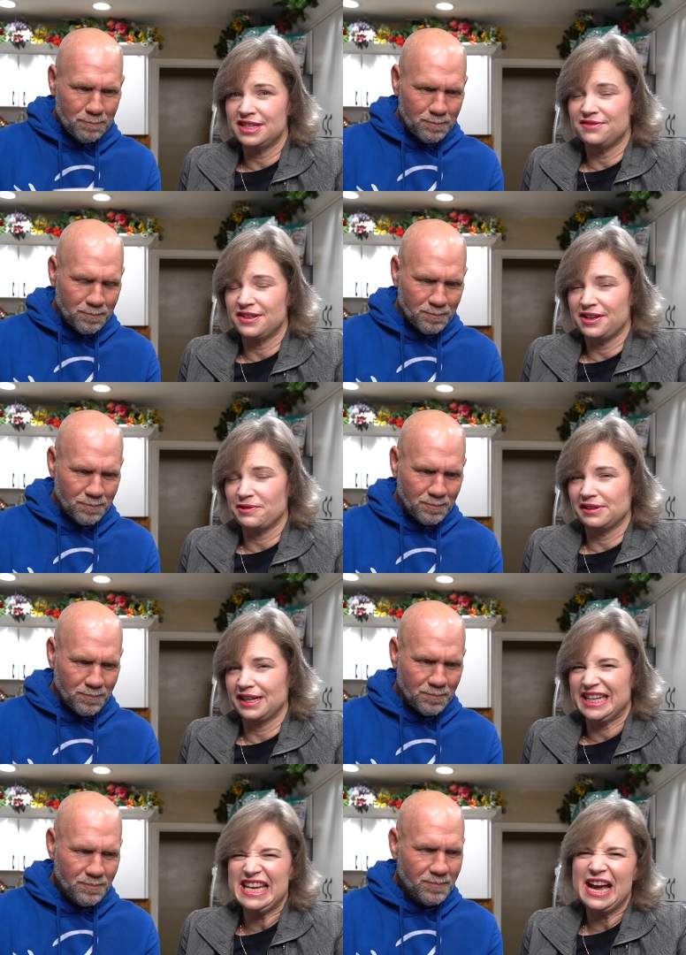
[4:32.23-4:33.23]
Speaker 1: Eve, and they were
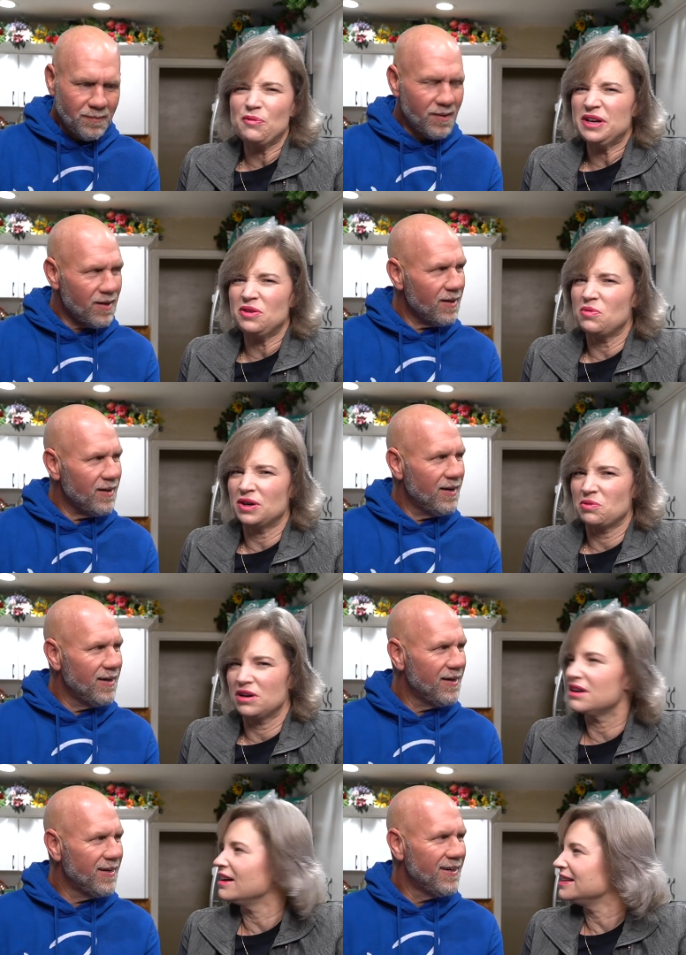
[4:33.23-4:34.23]
like, yeah, we don't want to
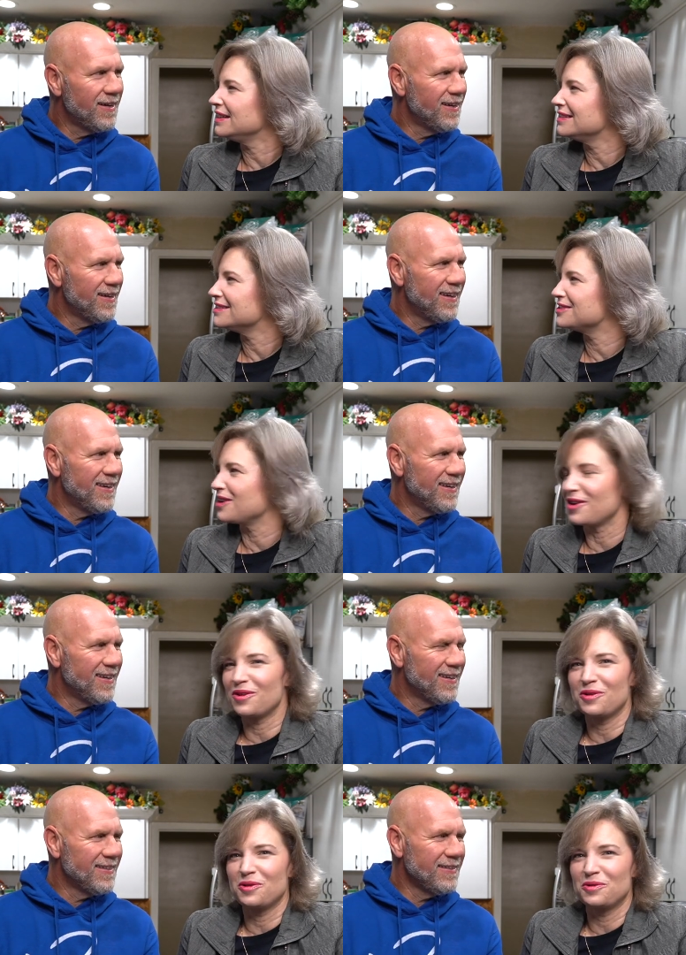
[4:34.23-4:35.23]
work on it,
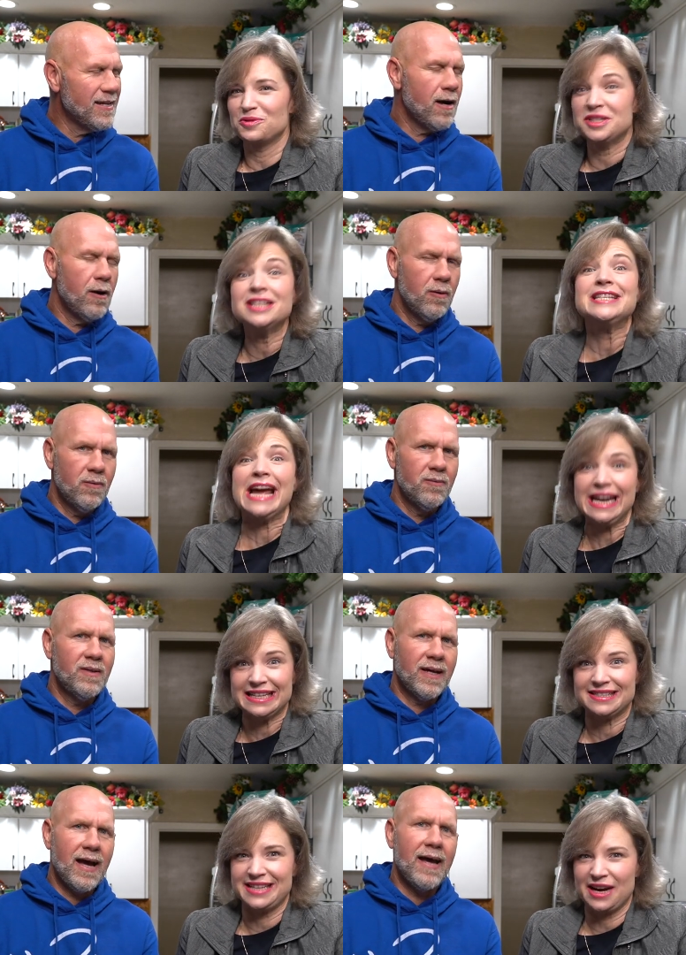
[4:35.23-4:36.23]
so
Speaker 2: today
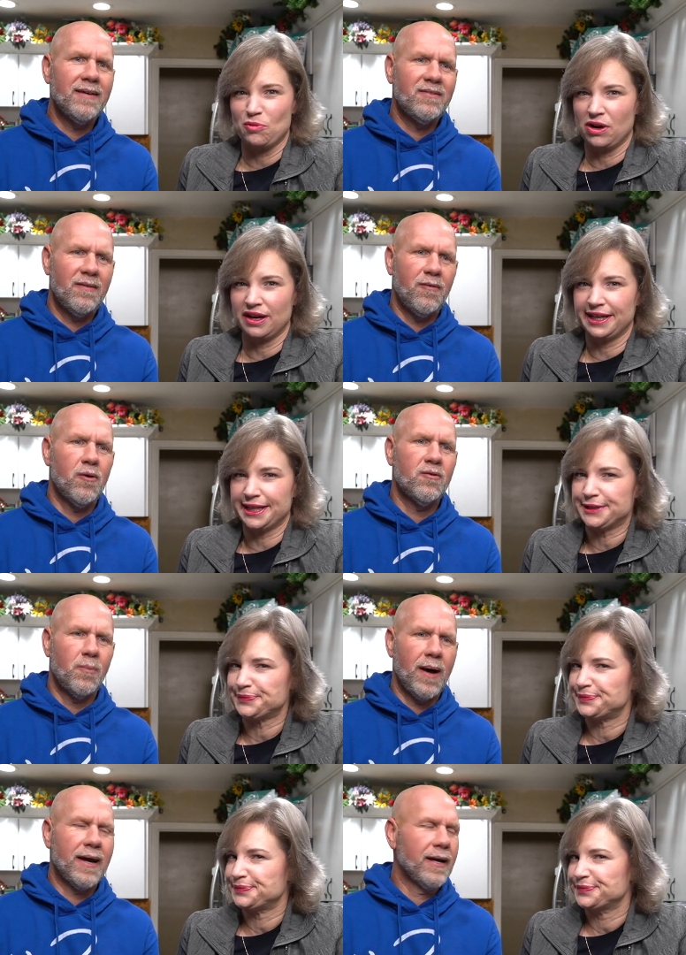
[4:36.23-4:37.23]
is day one. The guys in
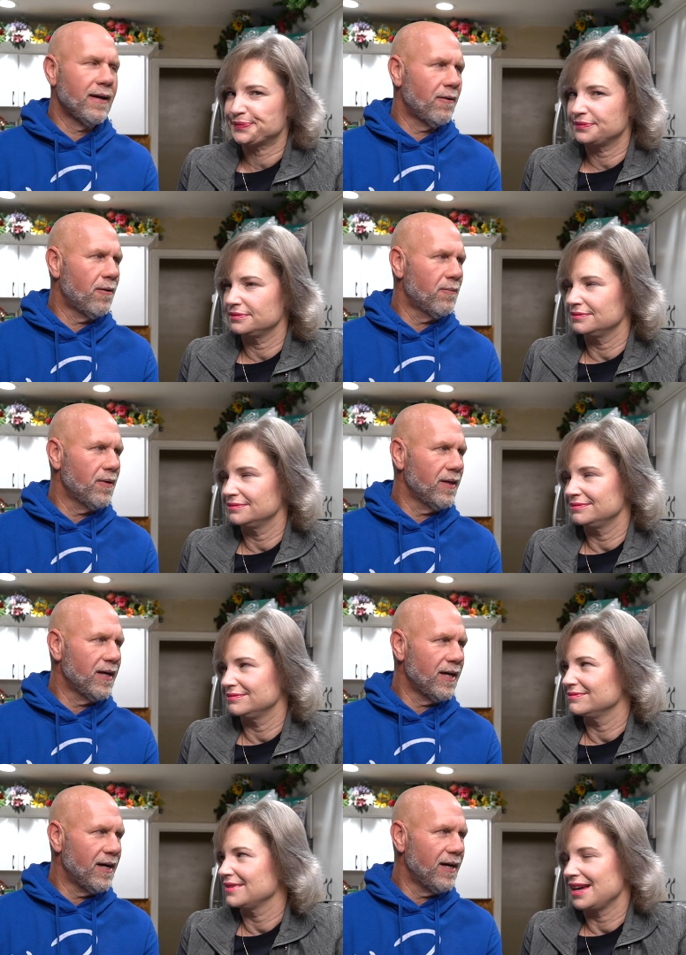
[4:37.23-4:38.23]
Volkswagen are really
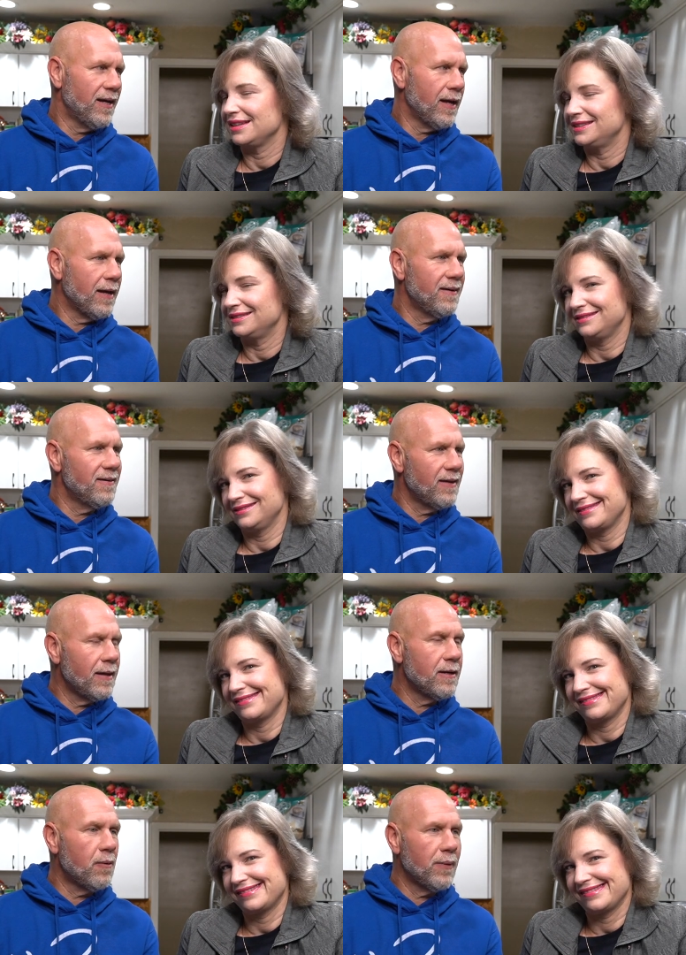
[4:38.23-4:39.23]
good. And,
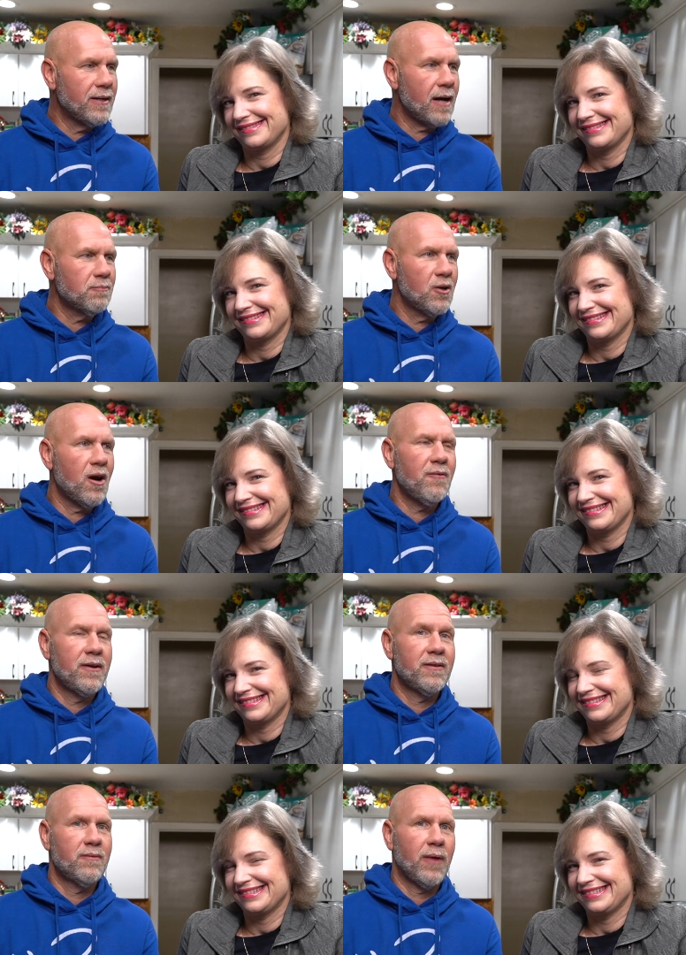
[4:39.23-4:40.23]
you know, we dropped it off
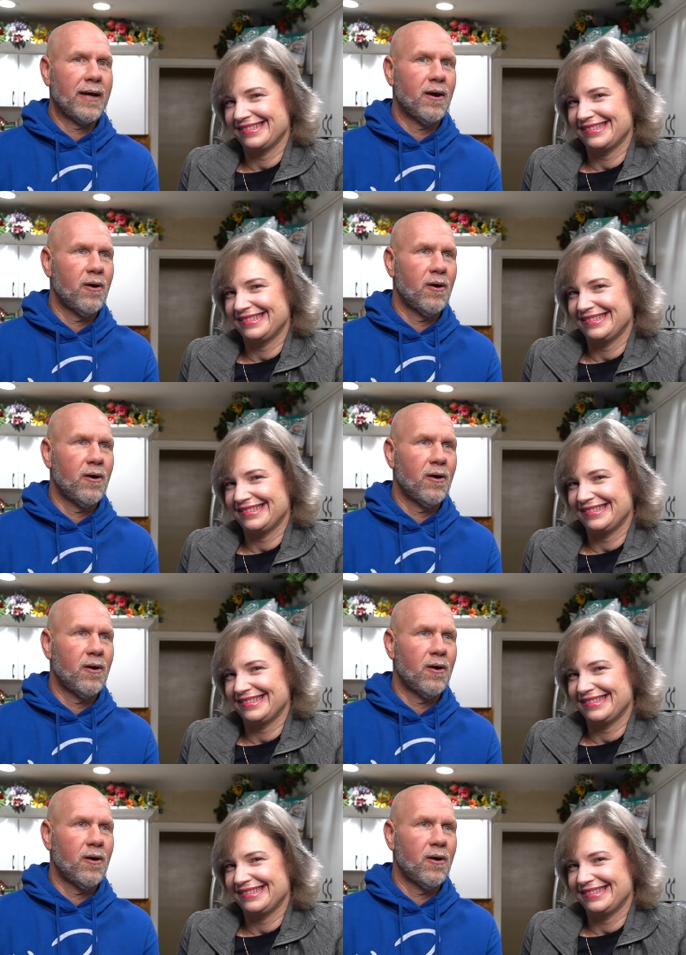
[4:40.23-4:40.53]
on, like,